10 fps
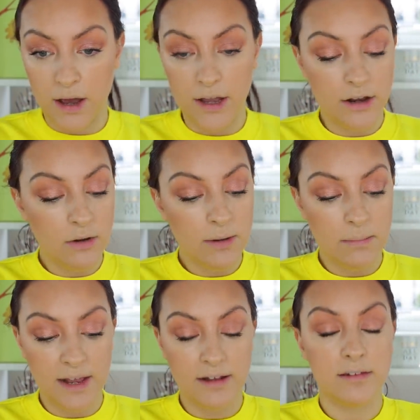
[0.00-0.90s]
I know it
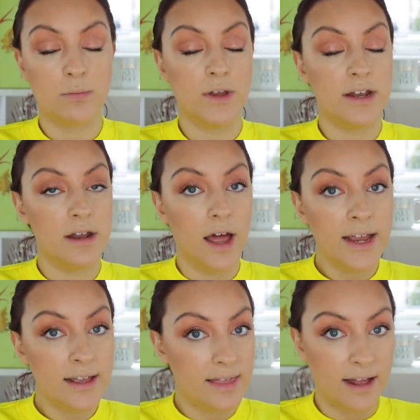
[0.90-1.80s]
means we'd
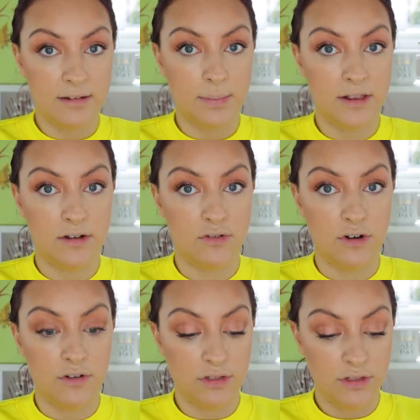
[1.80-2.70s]
like that to be the
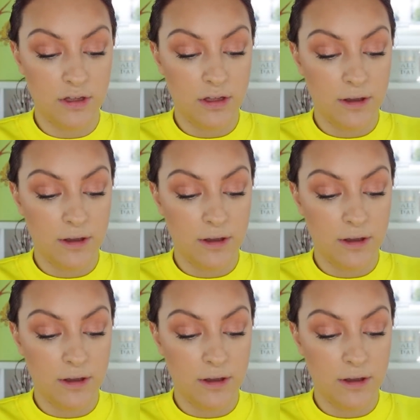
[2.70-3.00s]
truth,